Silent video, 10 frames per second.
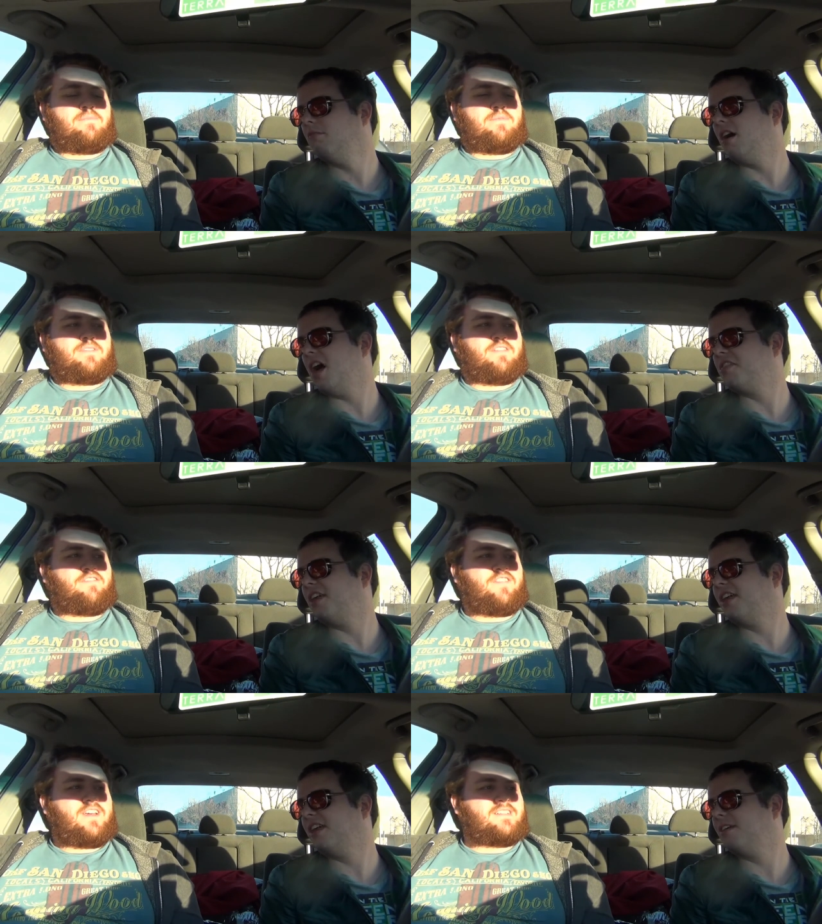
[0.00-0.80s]
Speaker 1: well, to I
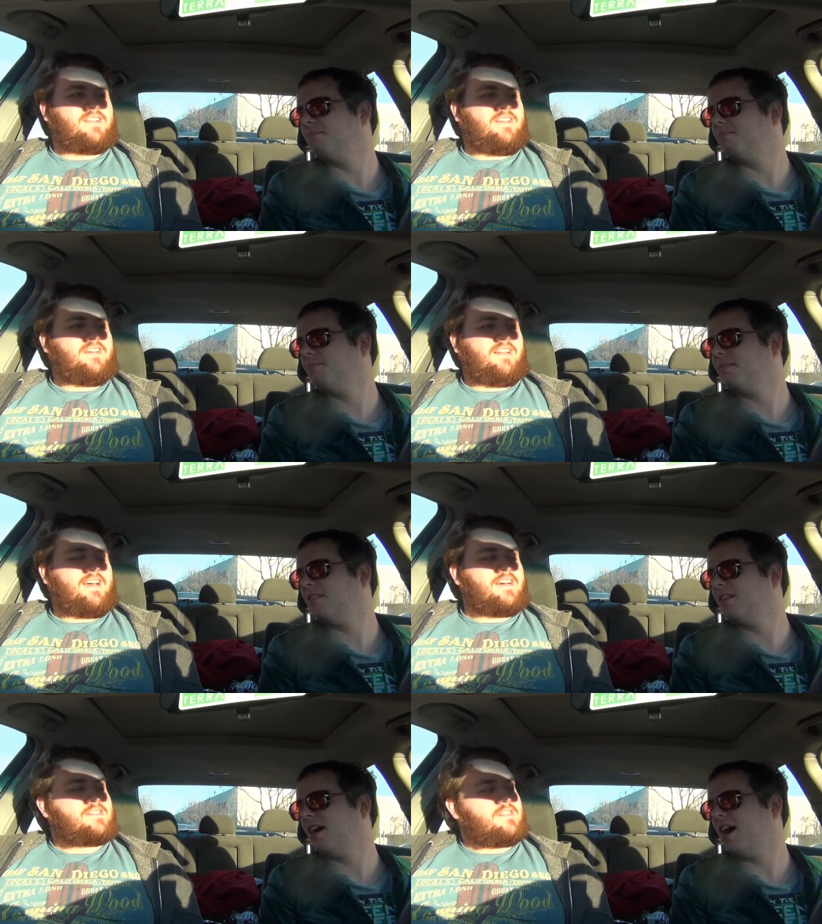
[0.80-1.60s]
think face he, legal
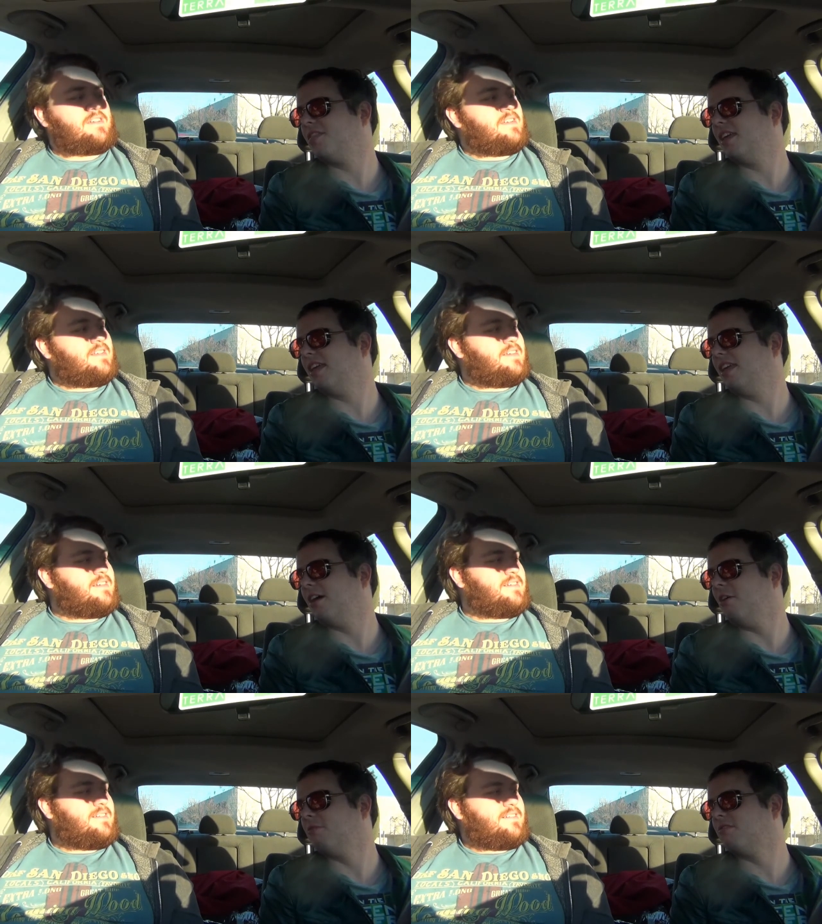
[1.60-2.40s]
action? I think like, he
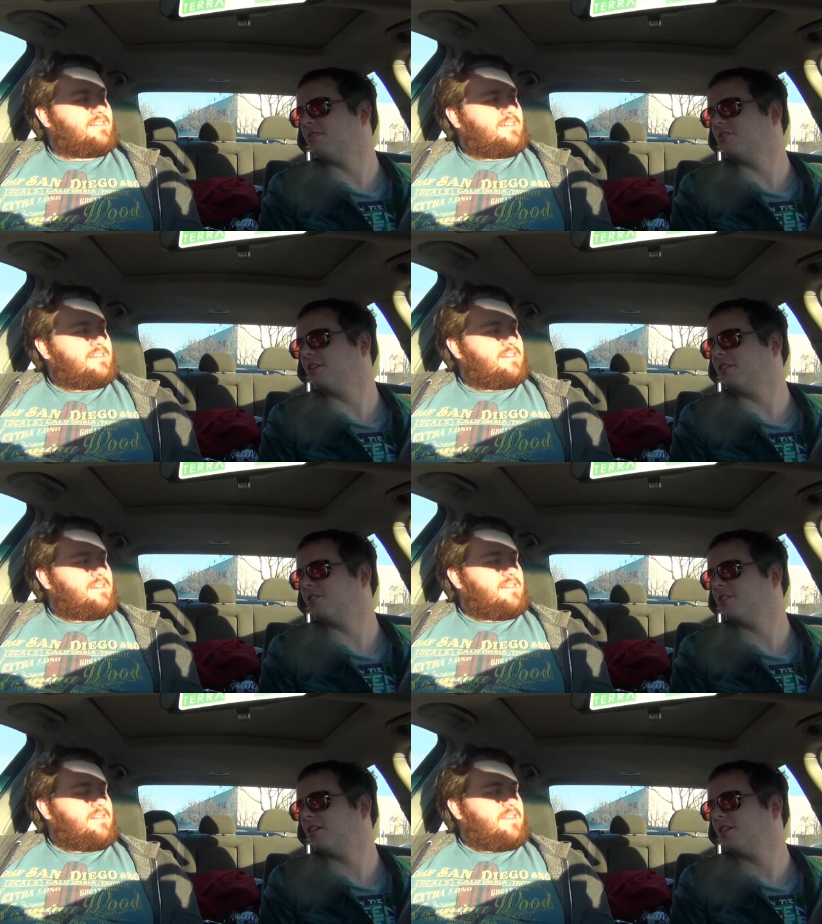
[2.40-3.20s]
owns the
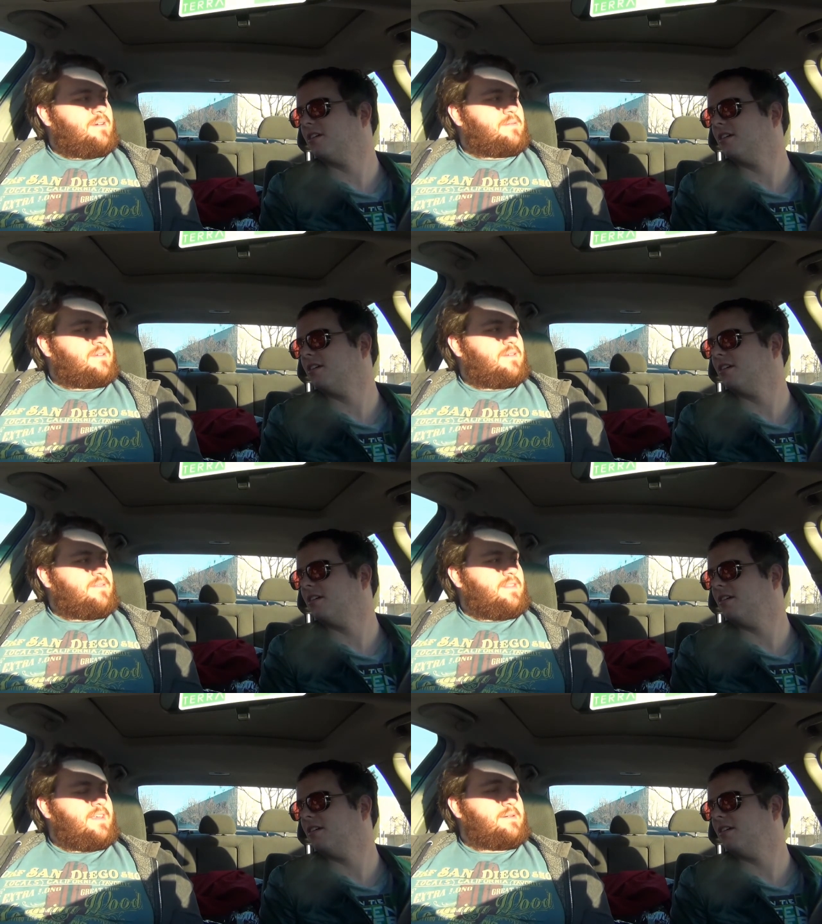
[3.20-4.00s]
church.
Speaker 2: Okay.
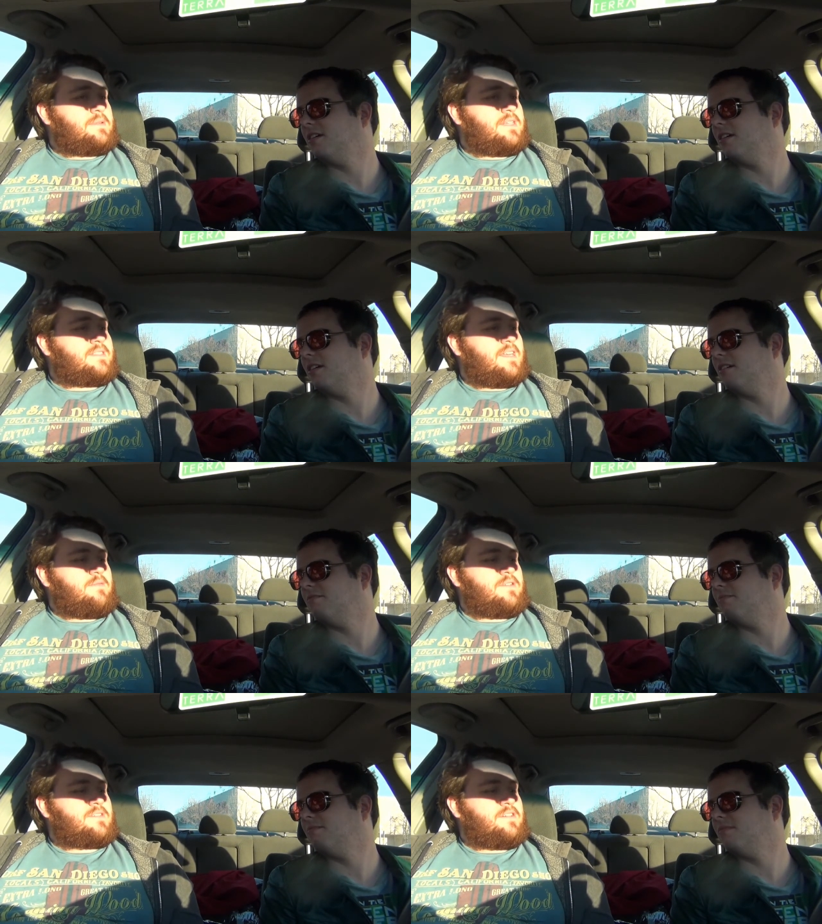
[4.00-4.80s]
Yeah, but they said it
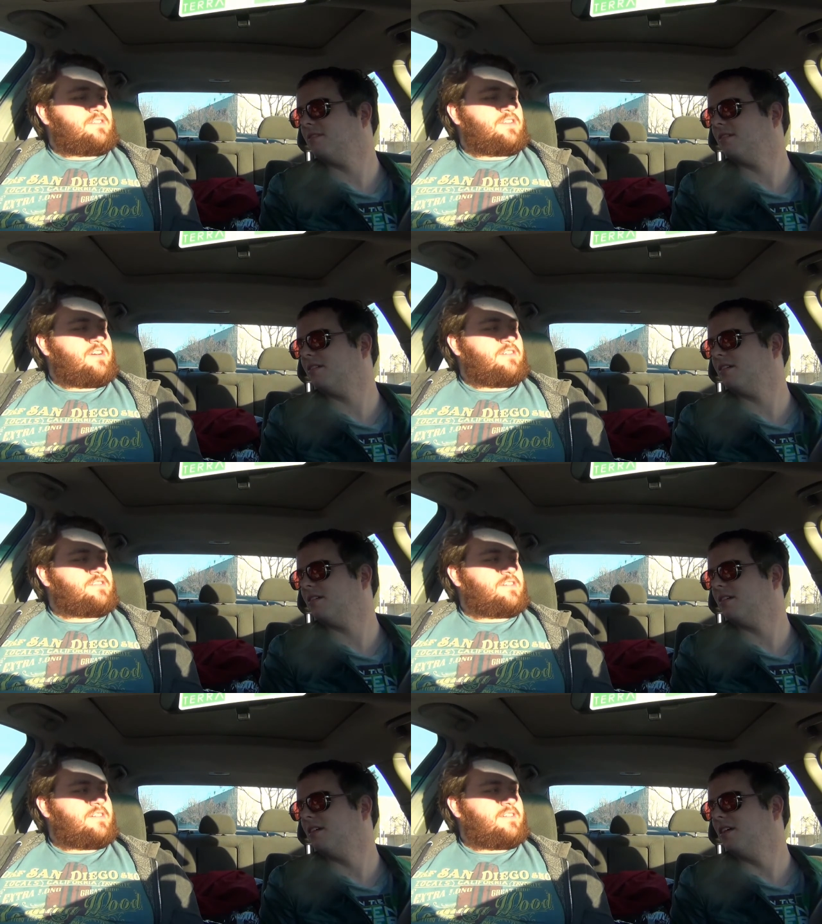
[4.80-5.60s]
wasn't a
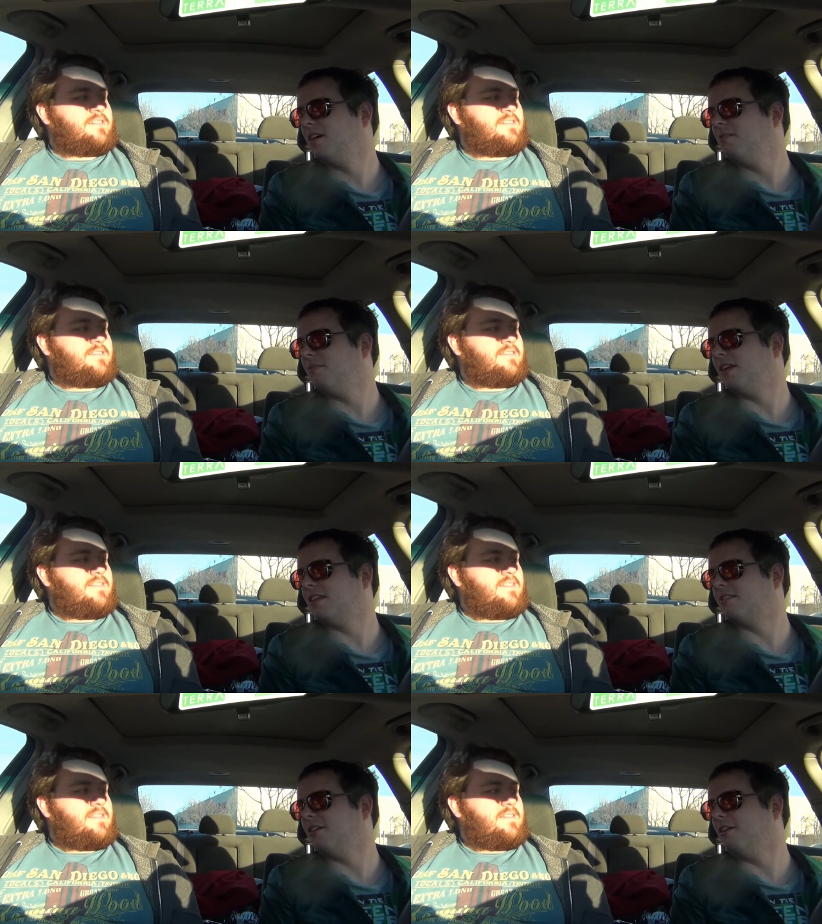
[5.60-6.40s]
church.
Speaker 1: But he
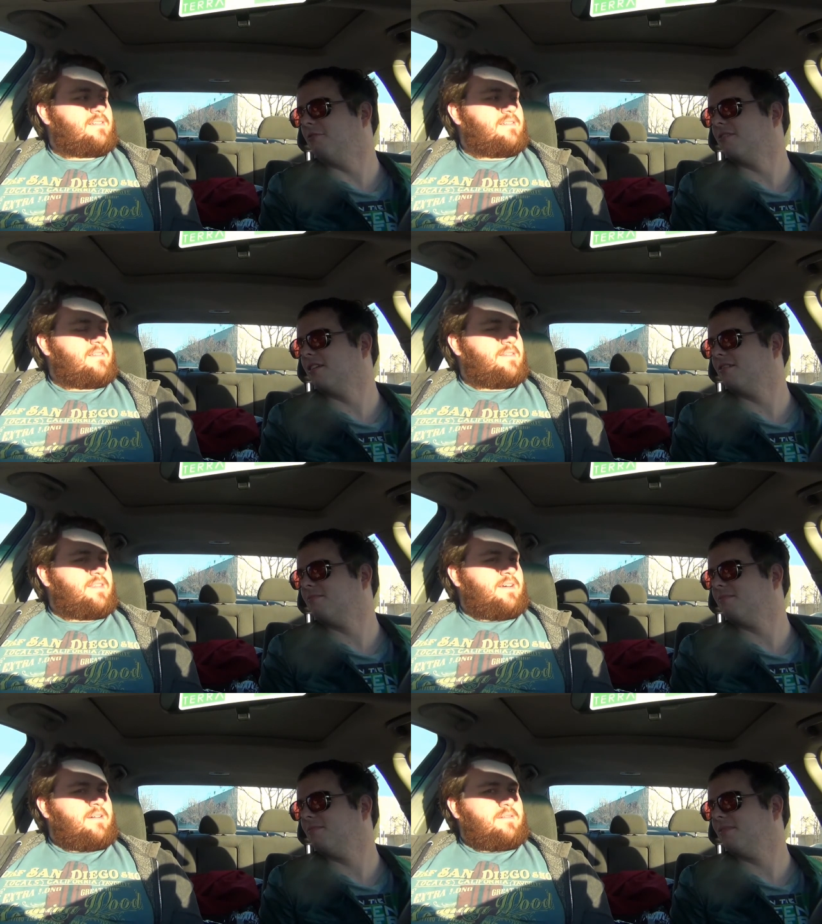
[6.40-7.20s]
still owns it.
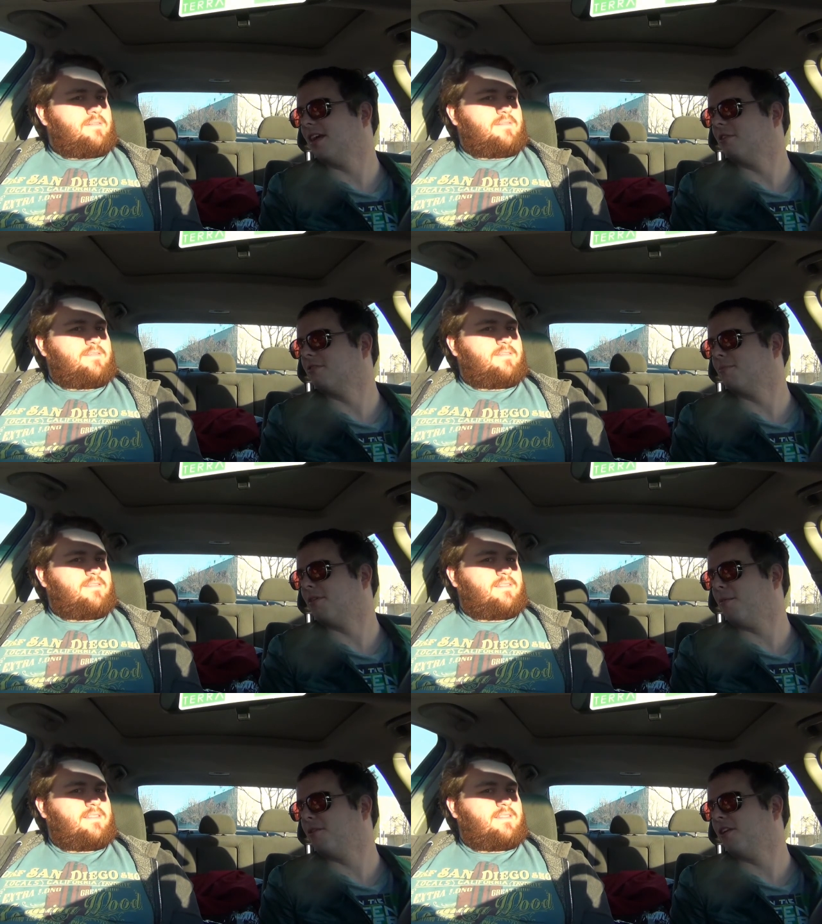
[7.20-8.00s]
Oh. Like, owns the
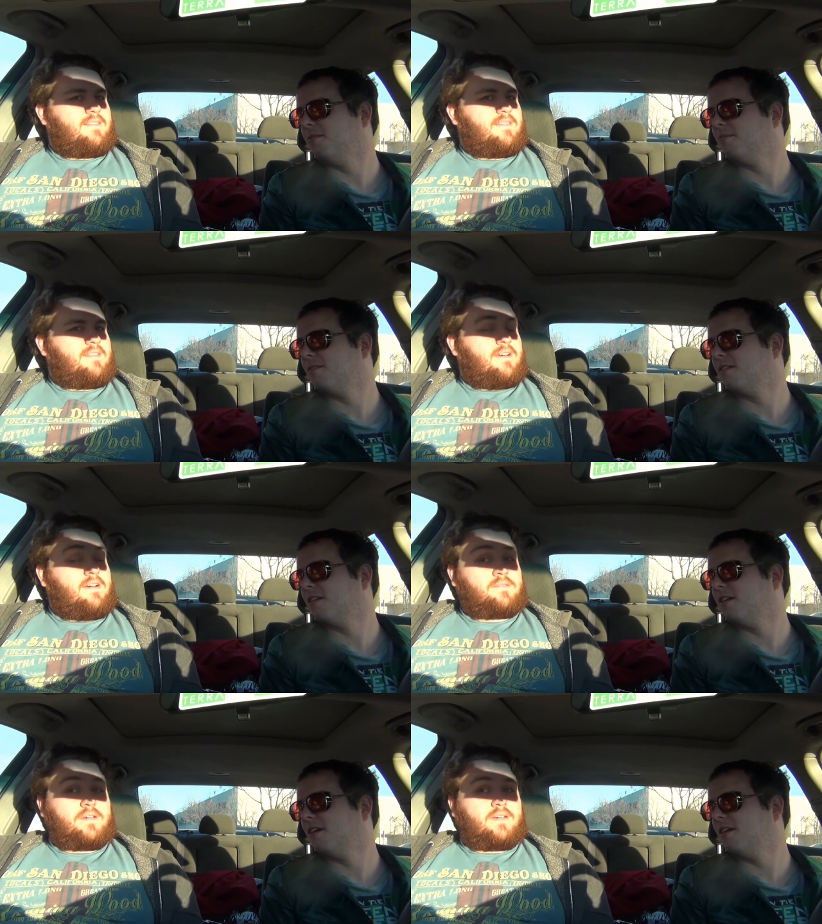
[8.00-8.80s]
property.
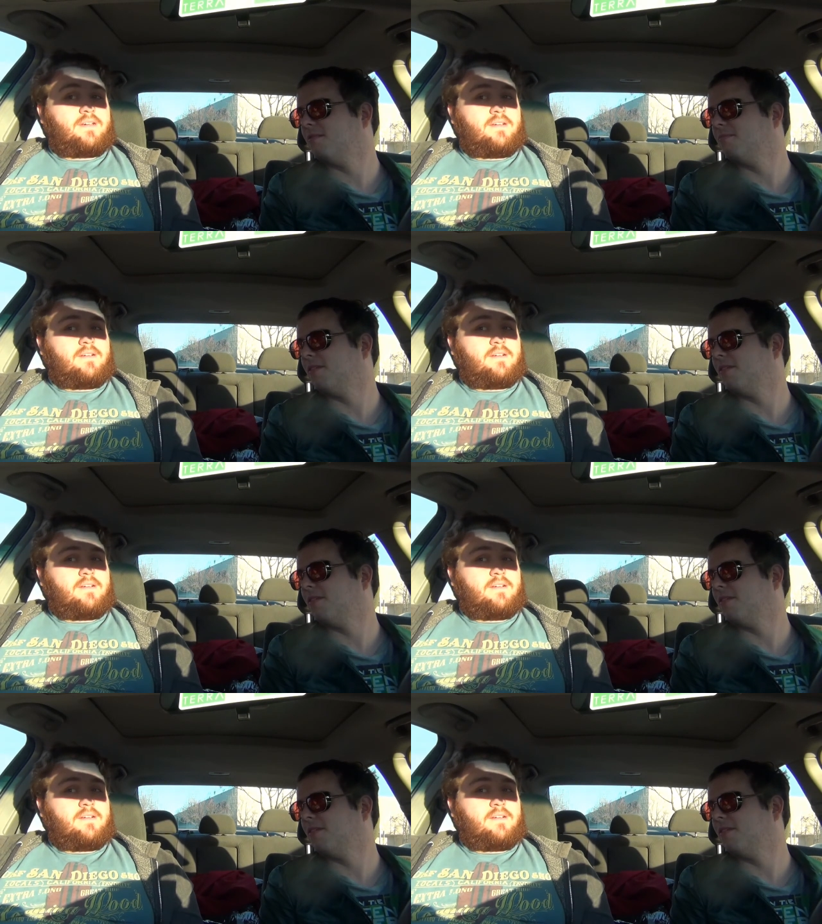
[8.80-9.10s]
Okay.